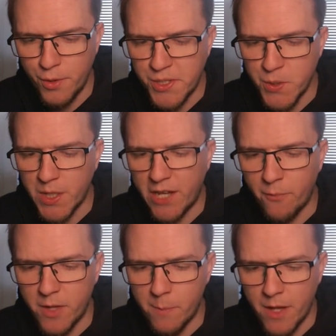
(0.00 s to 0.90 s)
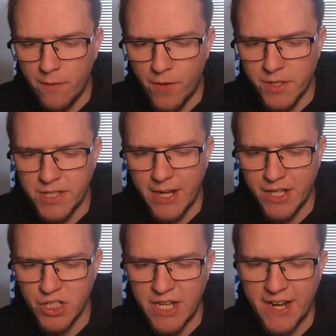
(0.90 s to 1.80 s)
Kusu are giving me a bit of a
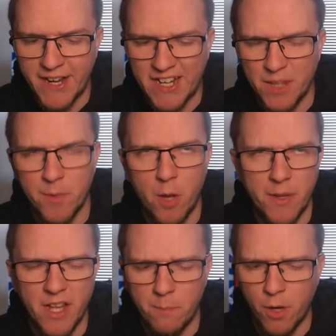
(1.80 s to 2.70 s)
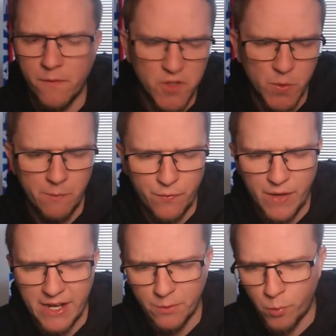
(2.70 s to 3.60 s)
selection headache at the moment. They're both doing
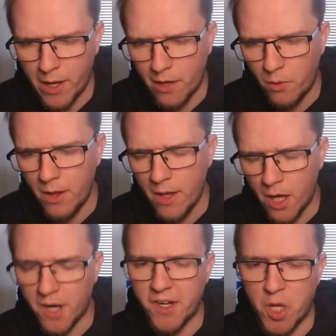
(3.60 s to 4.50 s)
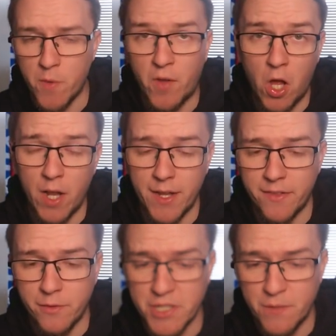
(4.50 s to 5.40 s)
fairly well. I'm going to go with
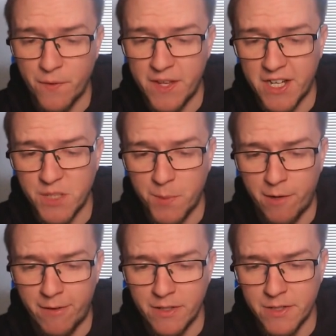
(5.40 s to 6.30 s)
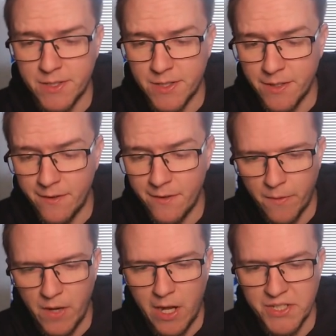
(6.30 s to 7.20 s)
Carlin though just for the experience.
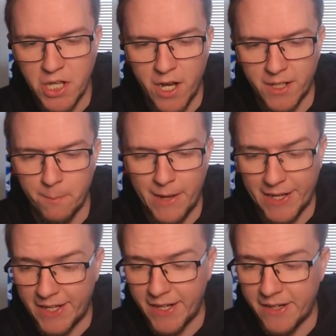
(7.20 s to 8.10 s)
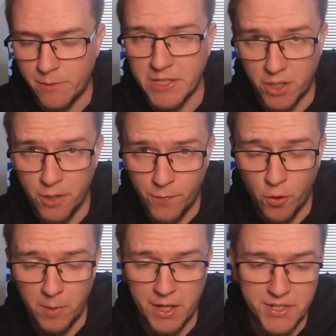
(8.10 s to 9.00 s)
And Elias Hagen back in. He was in good
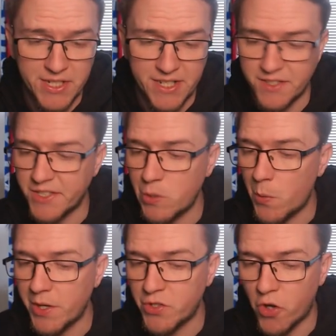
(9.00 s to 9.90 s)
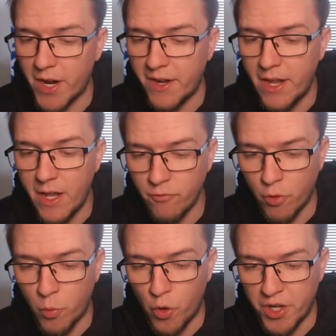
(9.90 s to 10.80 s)
form last season, so I'm going to try and
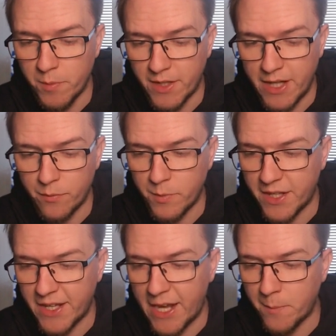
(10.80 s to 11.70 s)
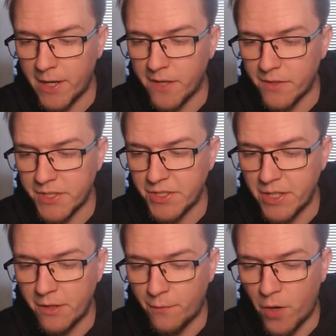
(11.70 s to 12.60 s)
reward him and give him the game in the,
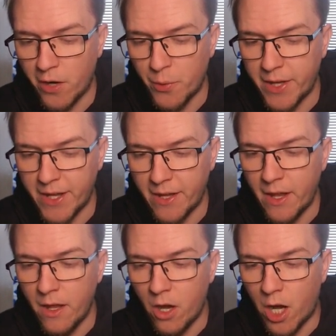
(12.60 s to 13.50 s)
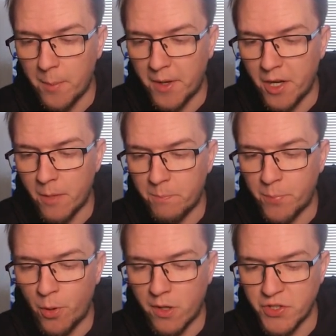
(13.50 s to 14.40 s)
in the final here. I'm going to
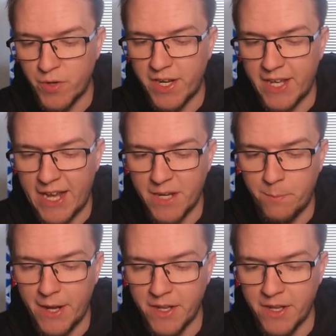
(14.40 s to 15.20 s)
put Ondrejka and